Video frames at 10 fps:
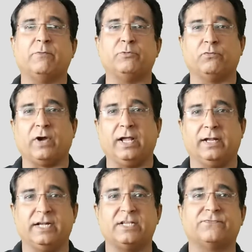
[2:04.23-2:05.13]
we come to why,
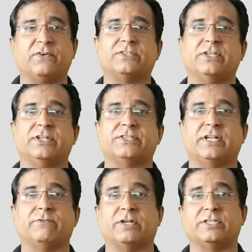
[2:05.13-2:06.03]
let's first
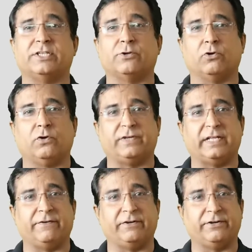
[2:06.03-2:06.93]
understand what is the role of
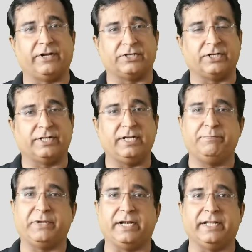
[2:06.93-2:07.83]
derivative action in
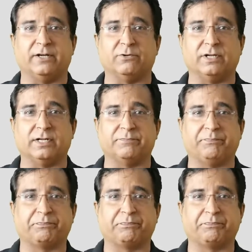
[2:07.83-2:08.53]
PID controller.